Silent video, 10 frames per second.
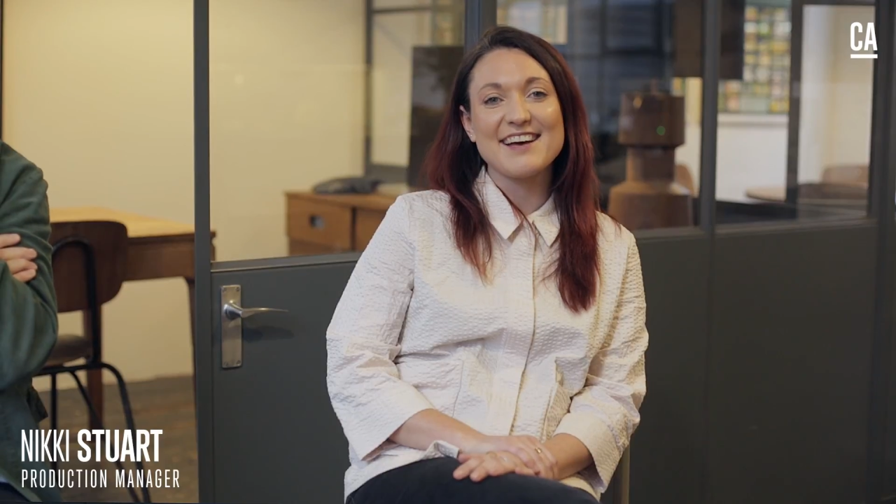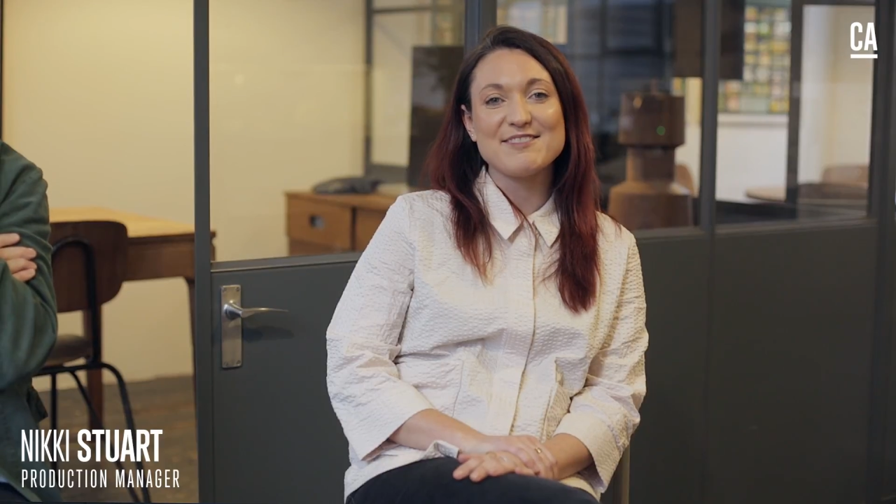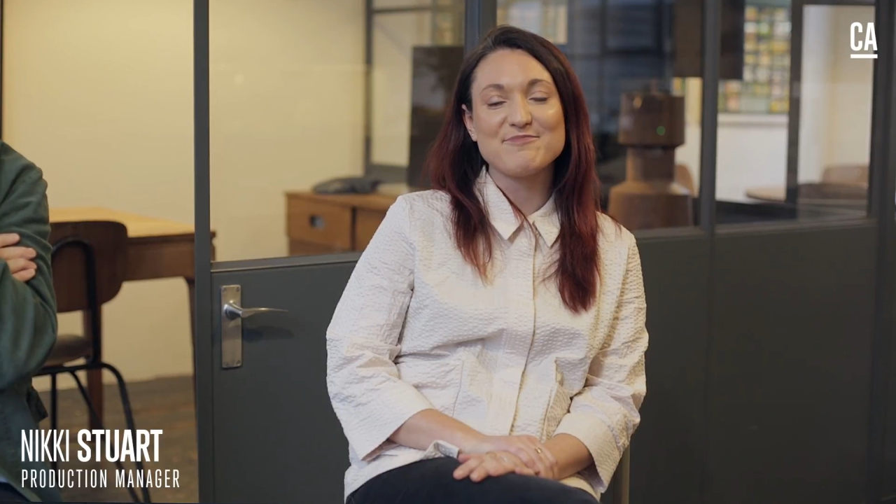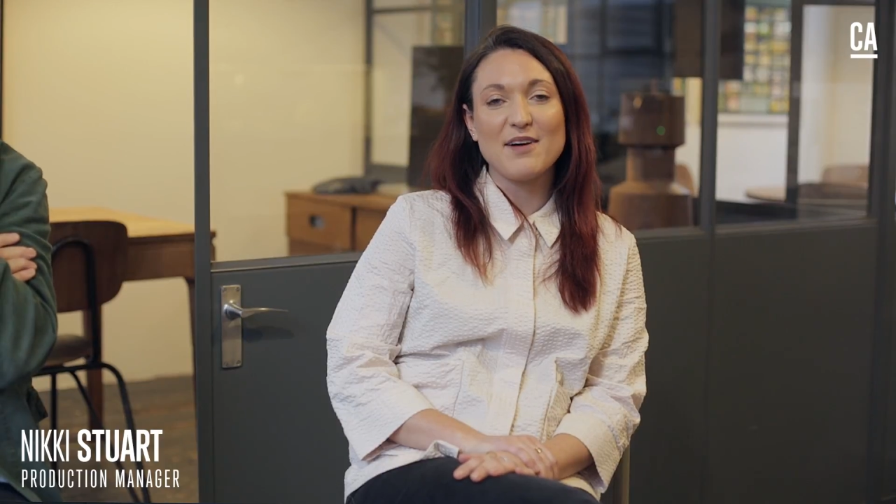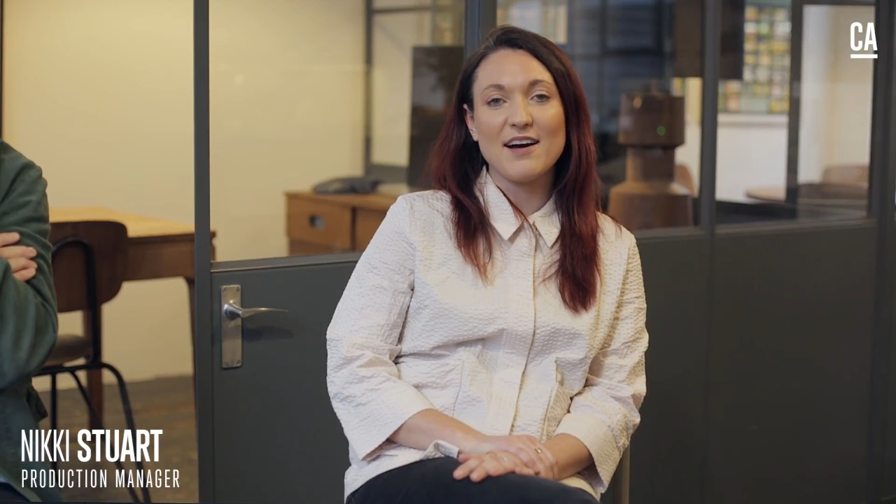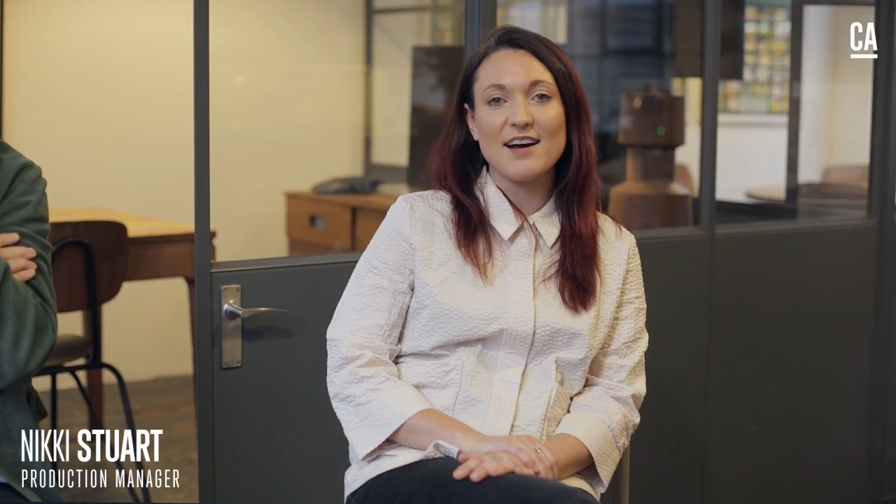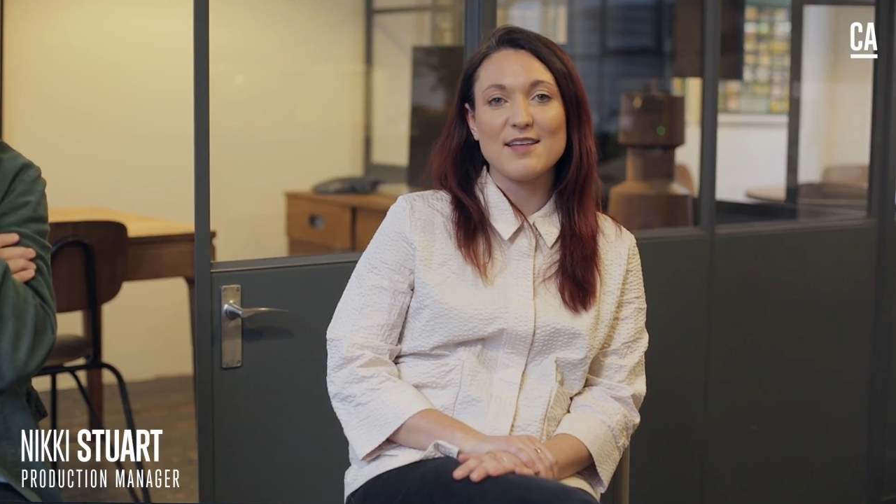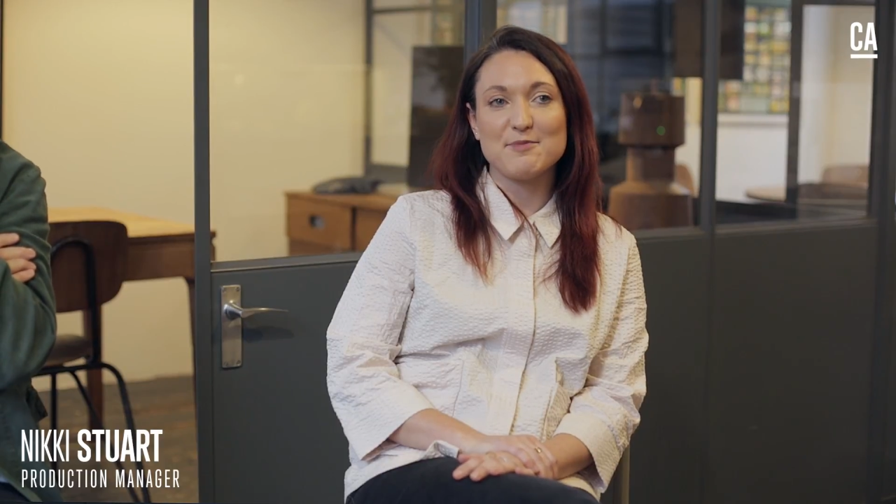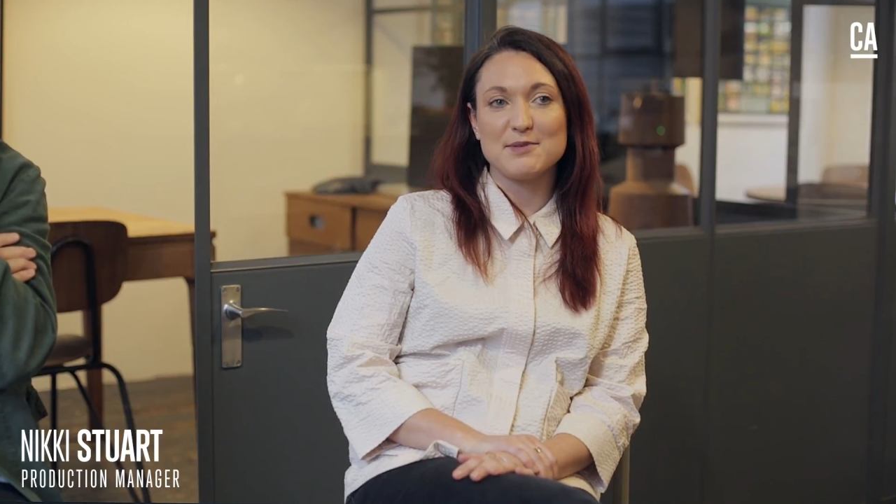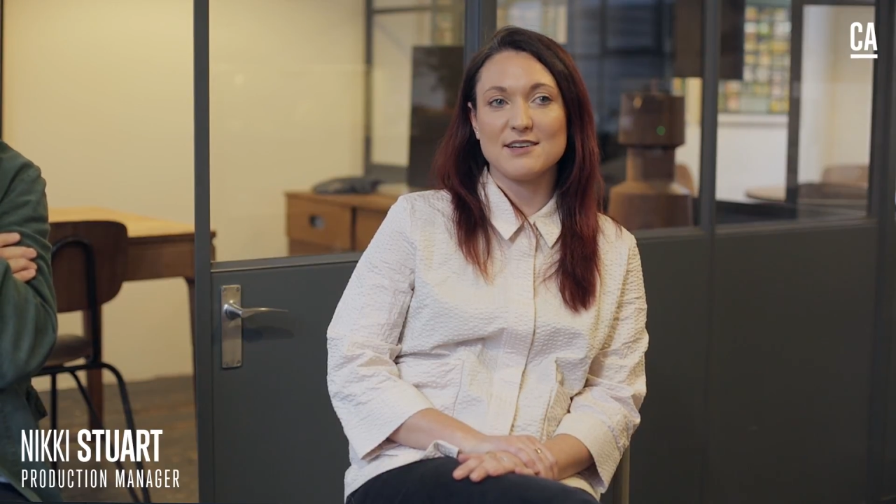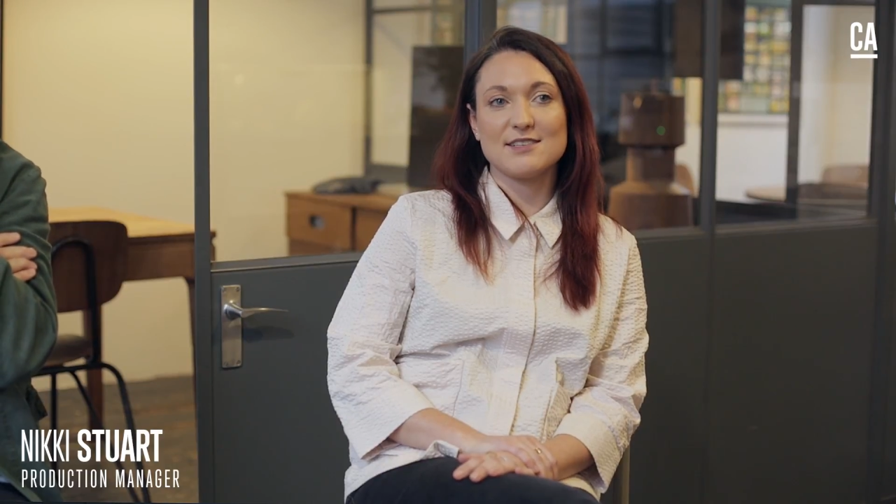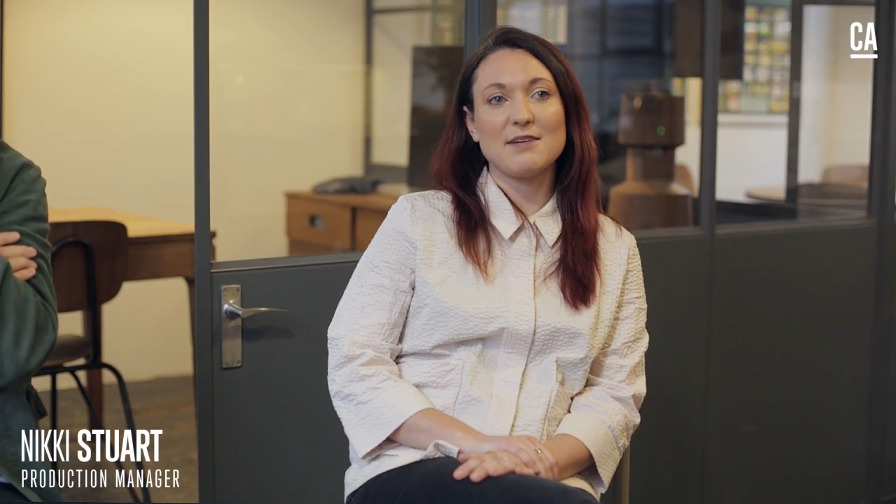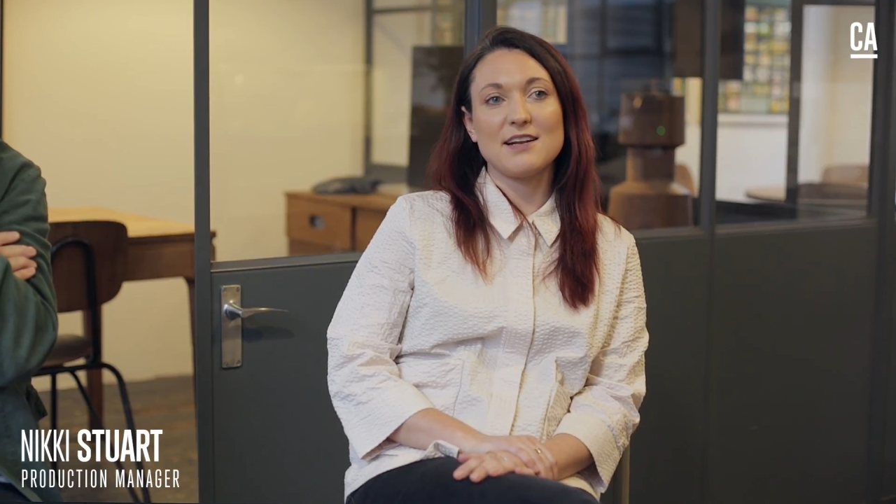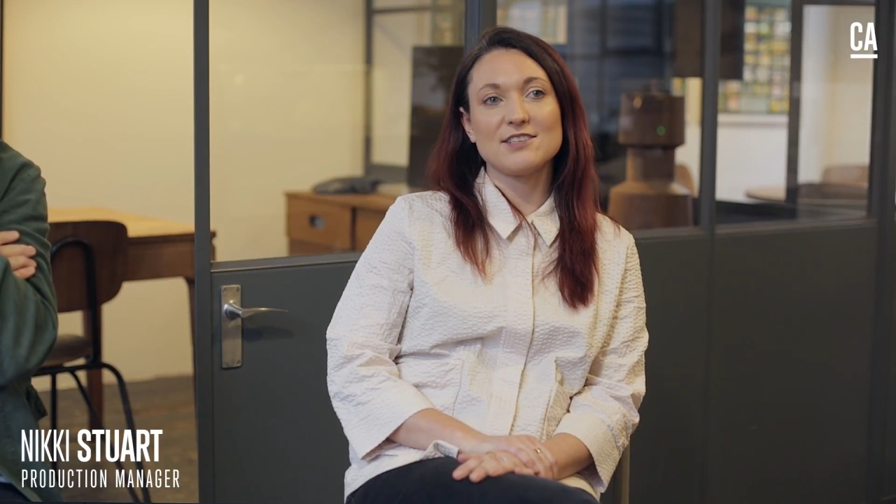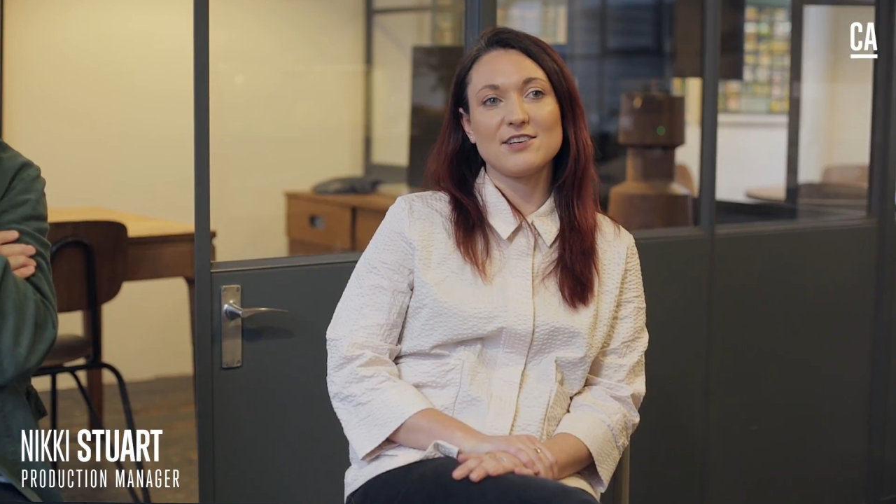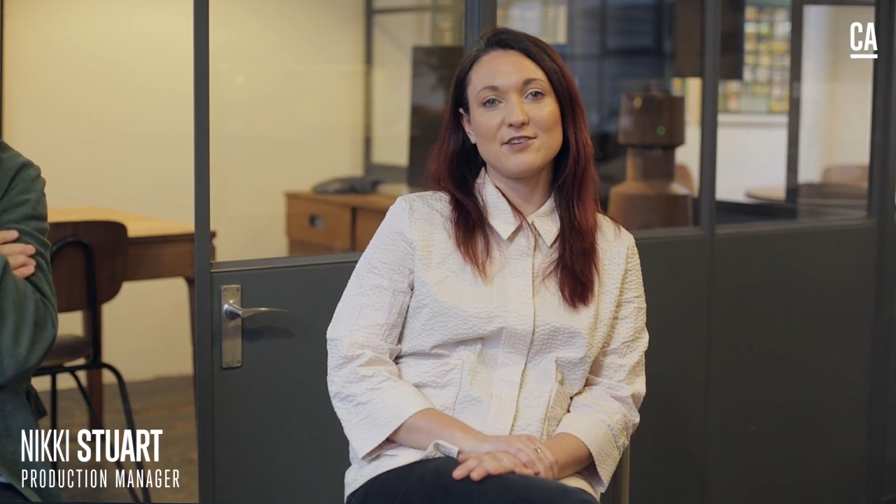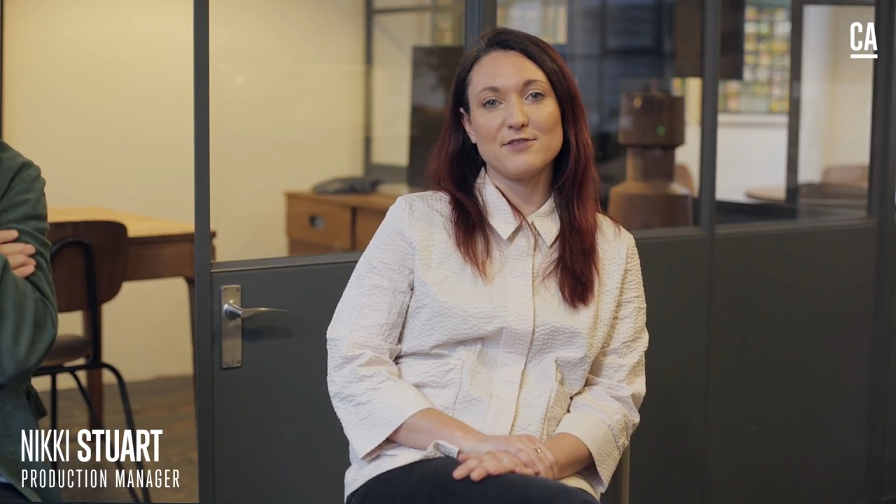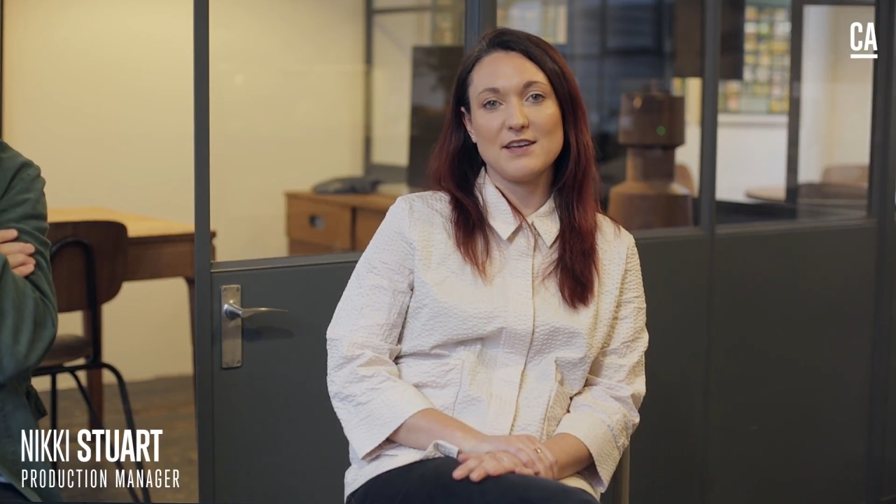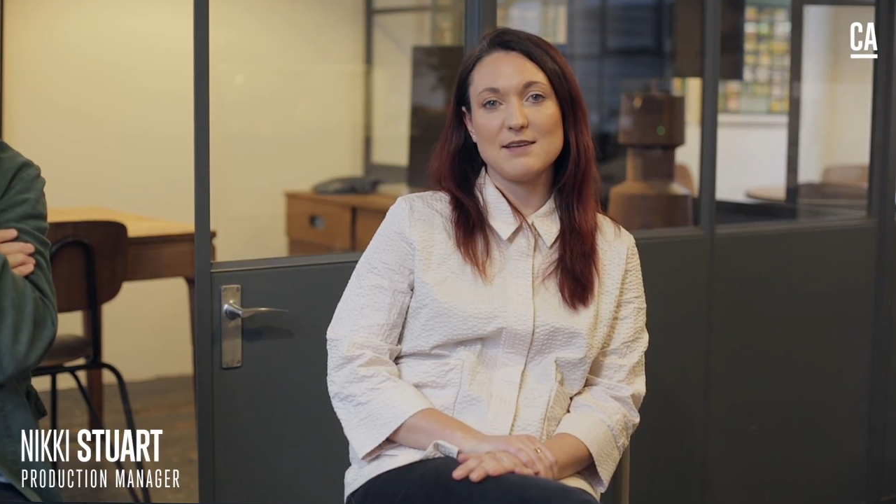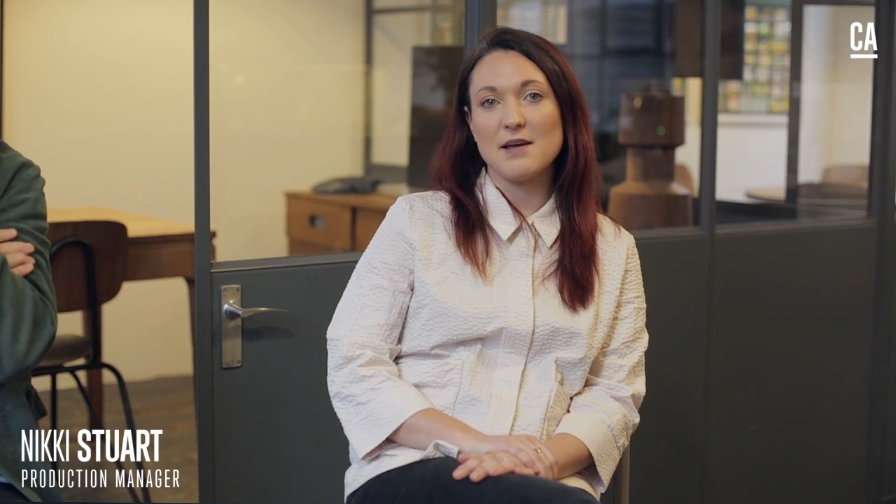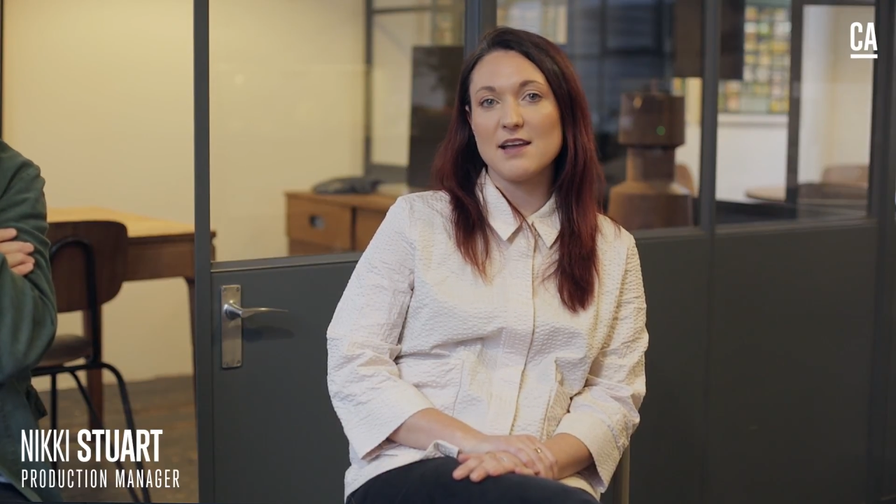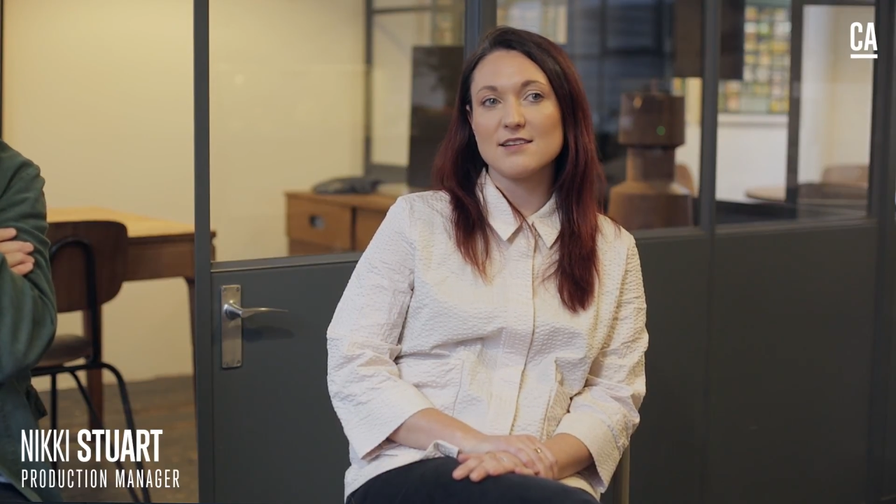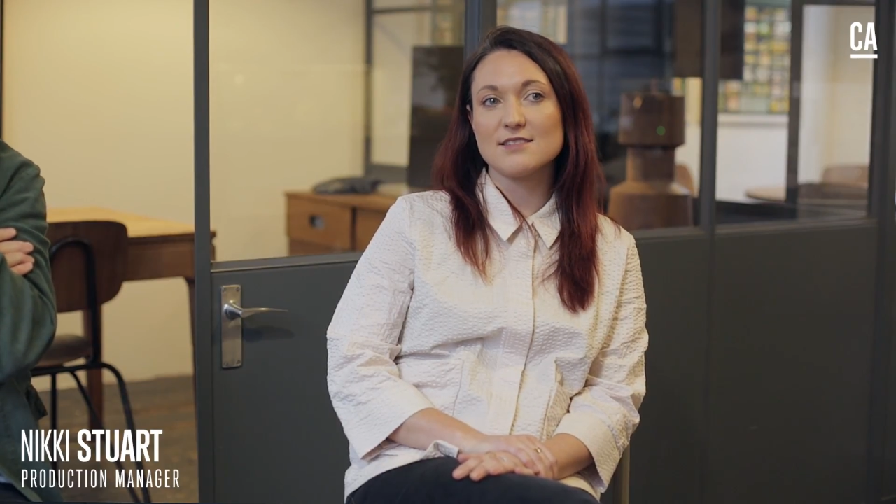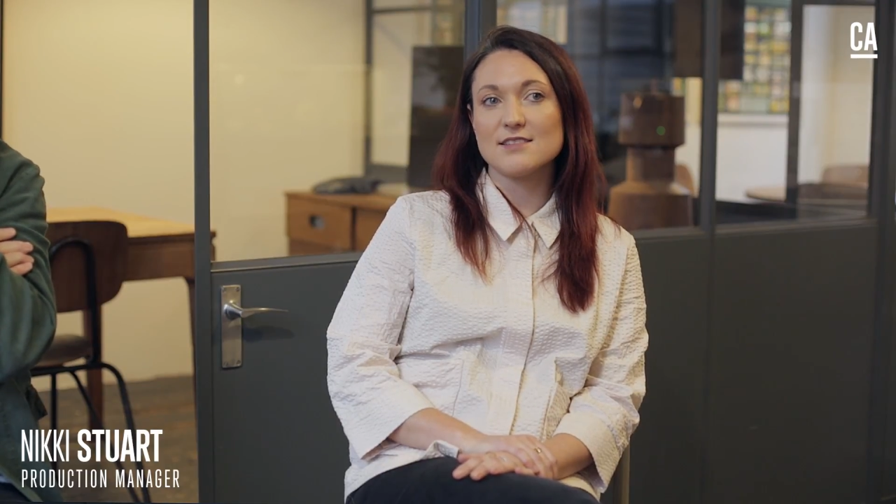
I'm the production manager of Here Makes,